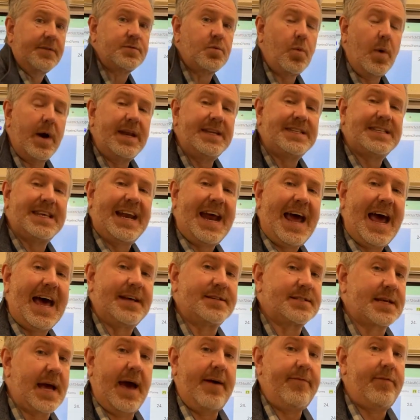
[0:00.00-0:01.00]
what does it
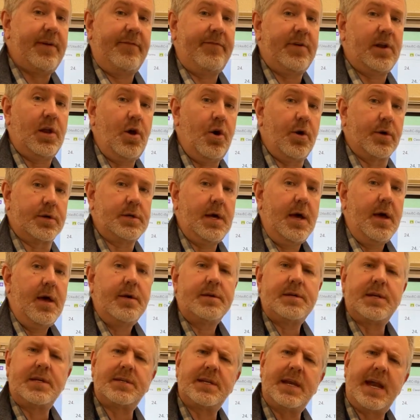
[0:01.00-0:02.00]
ask? I haven't even looked.
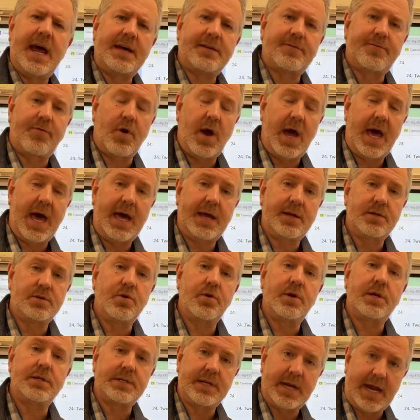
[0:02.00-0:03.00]
Does it ask for x,
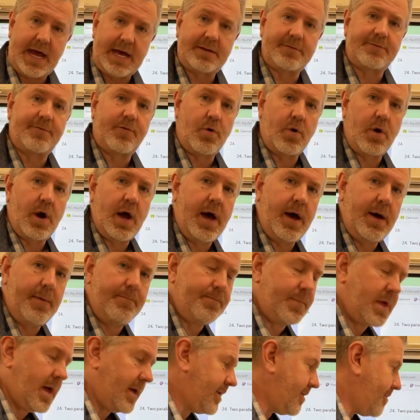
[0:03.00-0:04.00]
or does it ask for
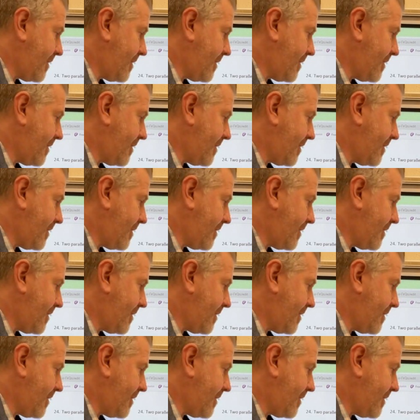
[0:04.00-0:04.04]
the